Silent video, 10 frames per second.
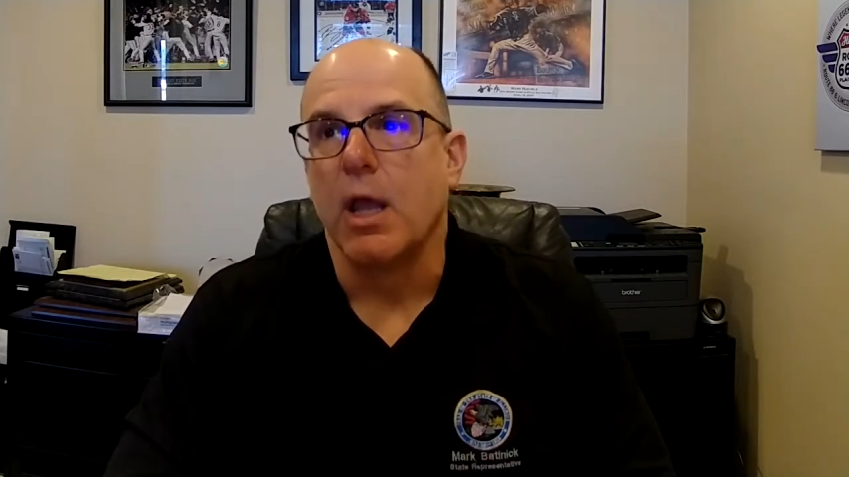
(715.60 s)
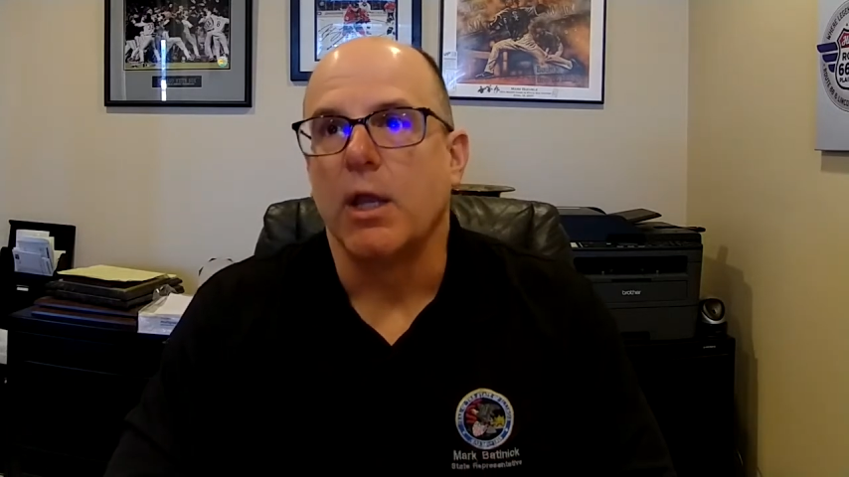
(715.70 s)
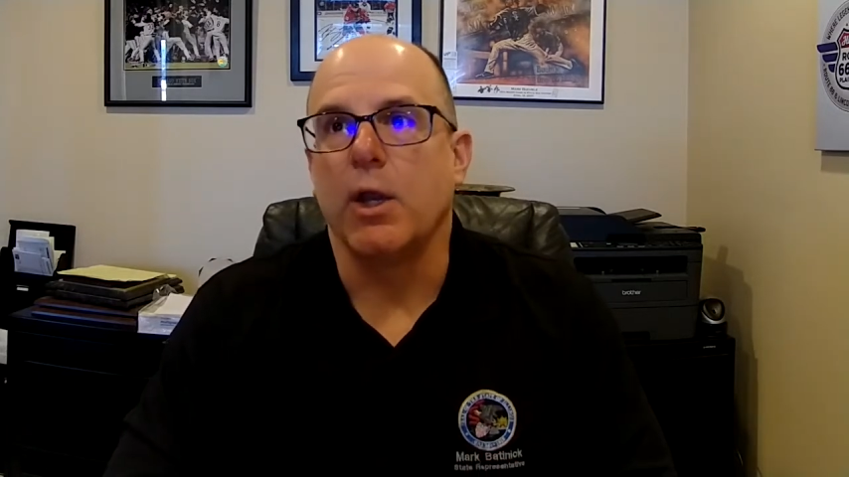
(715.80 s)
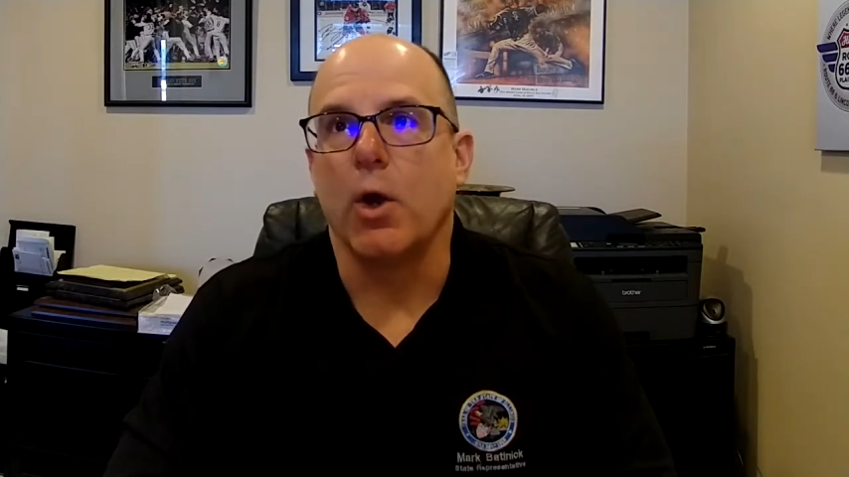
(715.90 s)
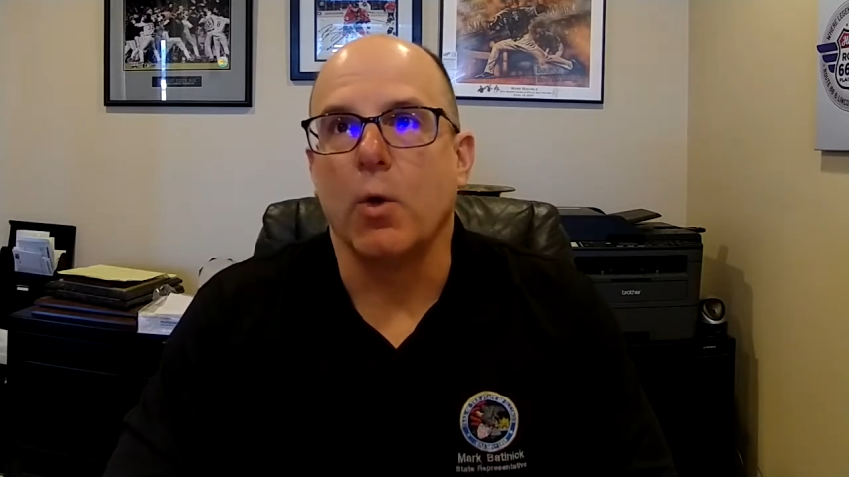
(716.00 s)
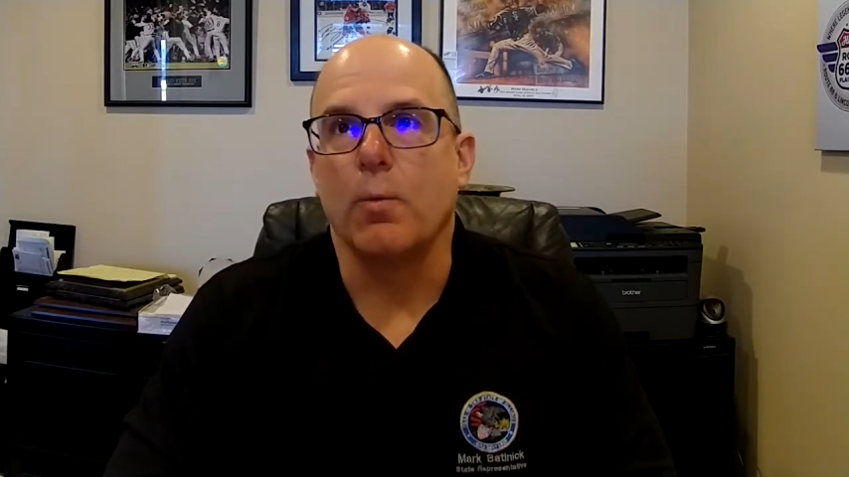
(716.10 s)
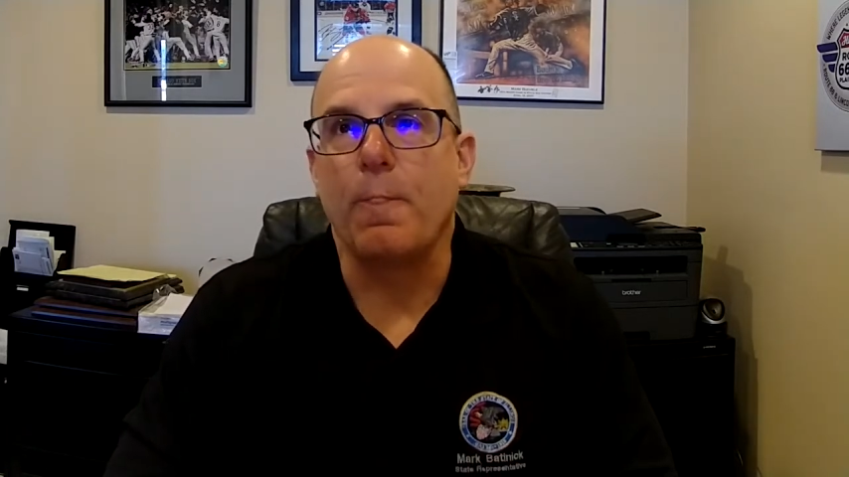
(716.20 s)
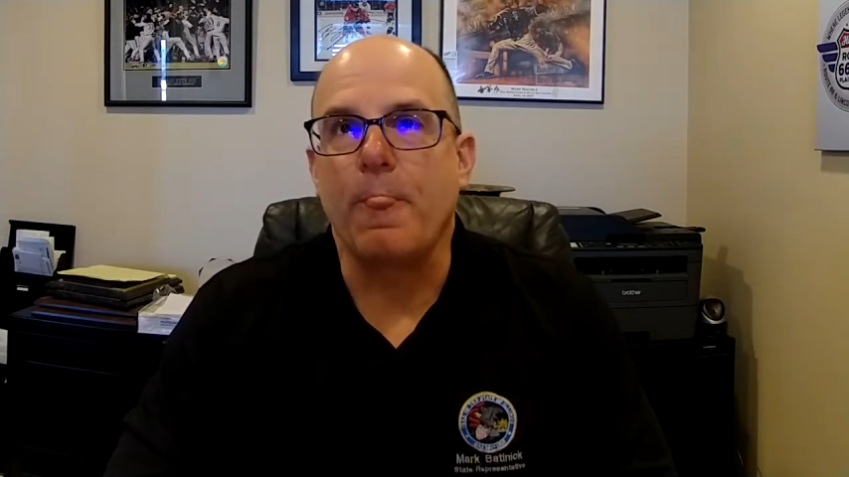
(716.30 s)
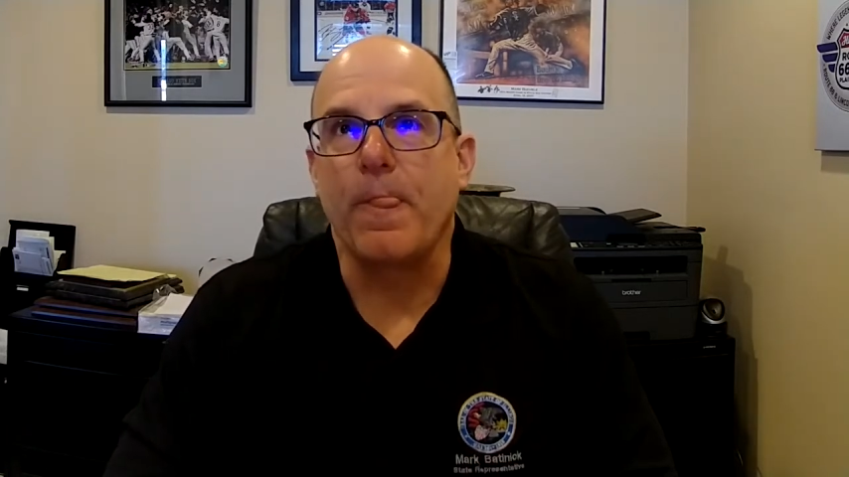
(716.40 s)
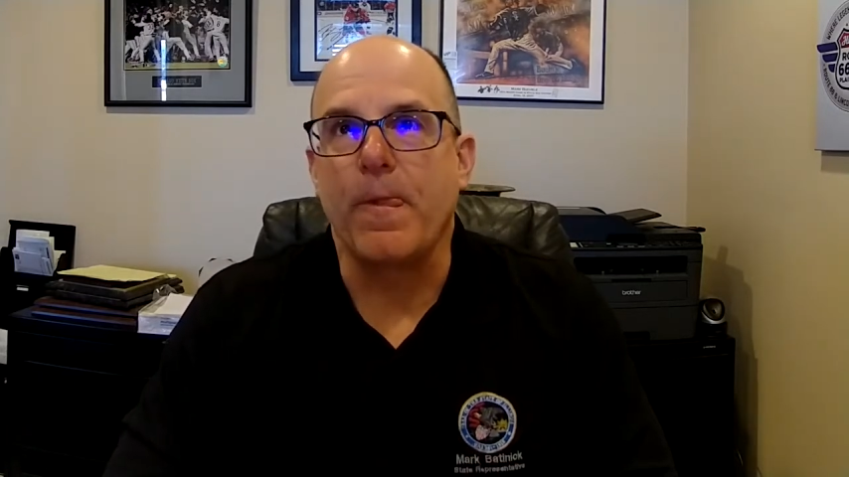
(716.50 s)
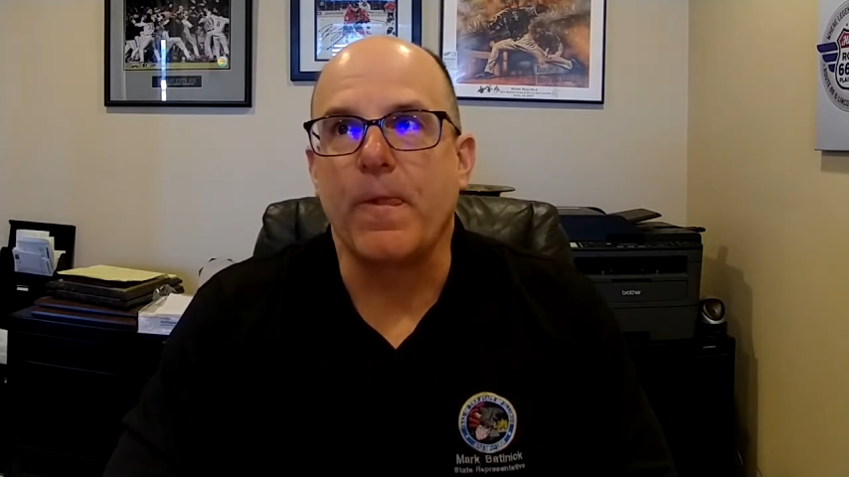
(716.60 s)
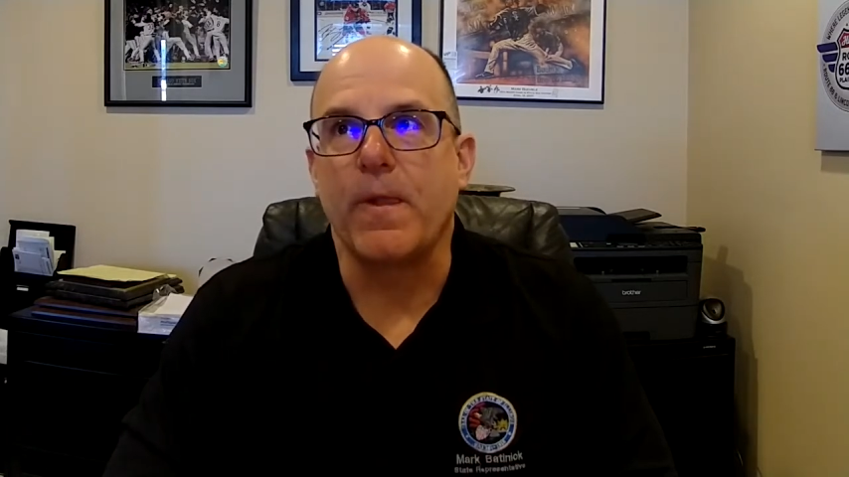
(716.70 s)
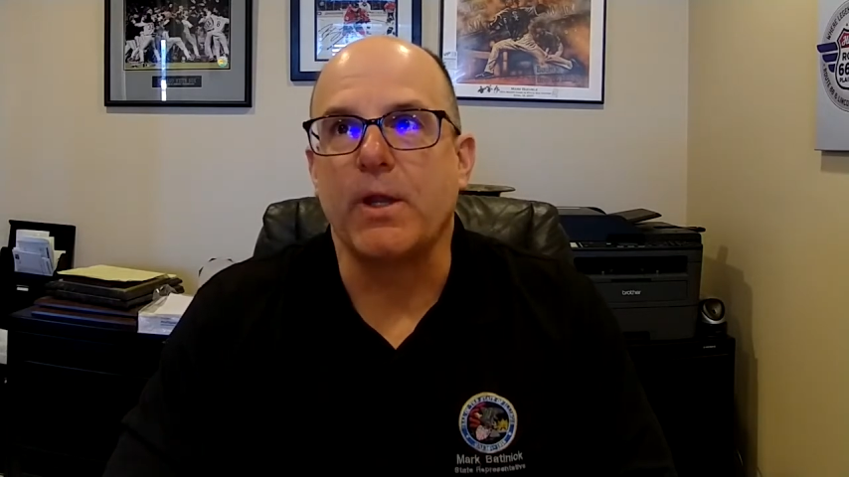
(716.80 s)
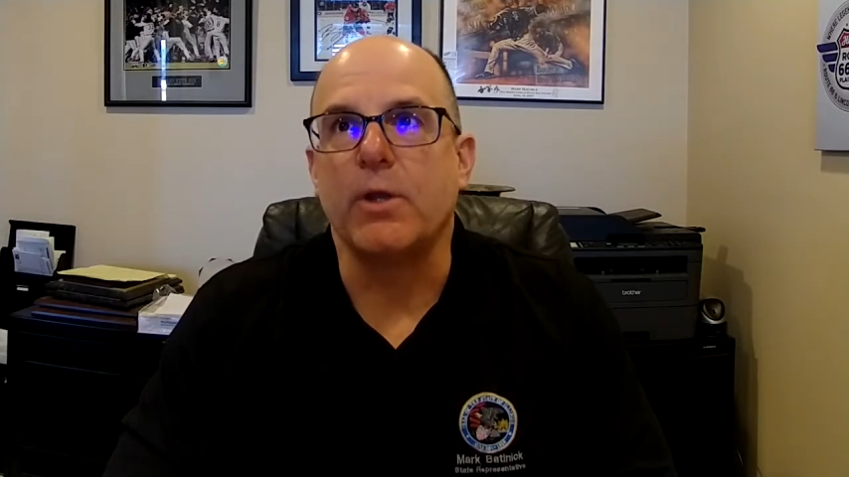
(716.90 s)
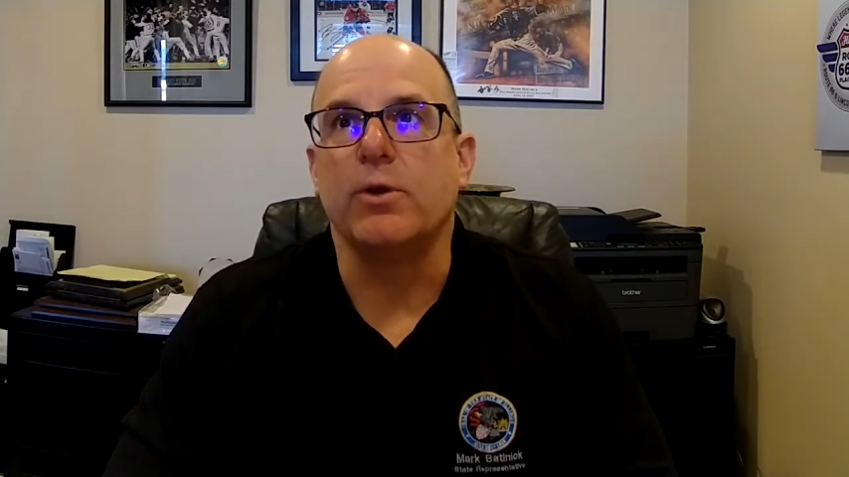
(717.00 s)

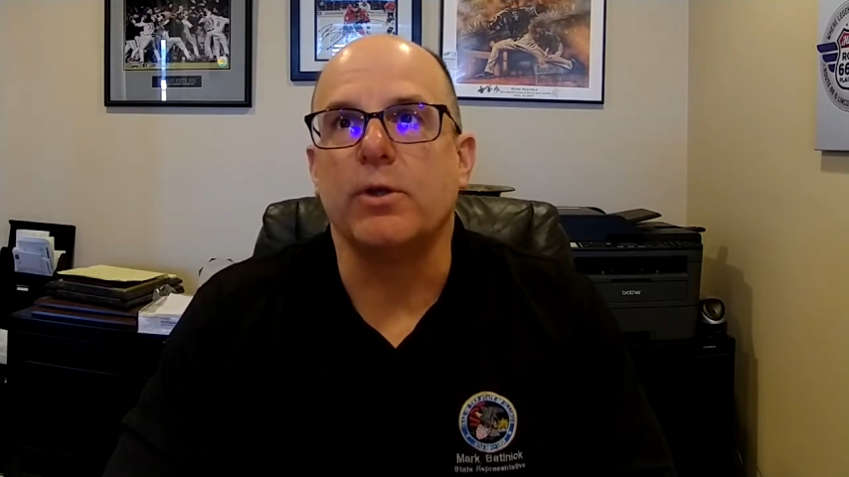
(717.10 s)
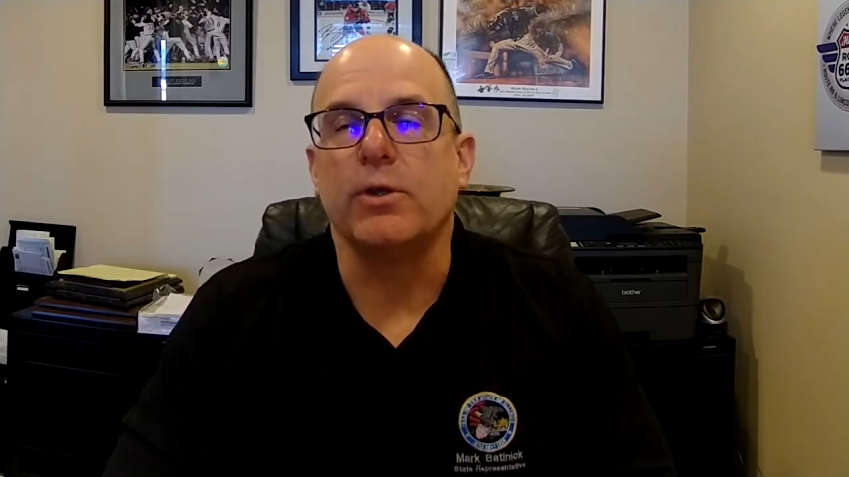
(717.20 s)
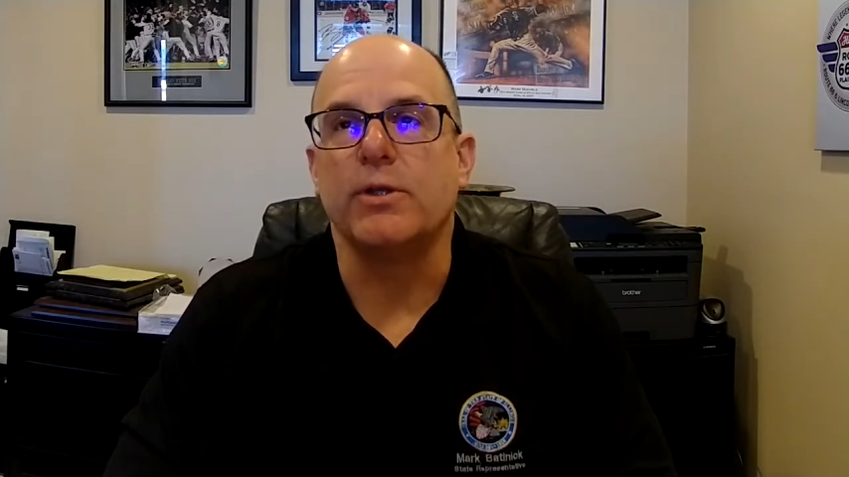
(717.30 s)
you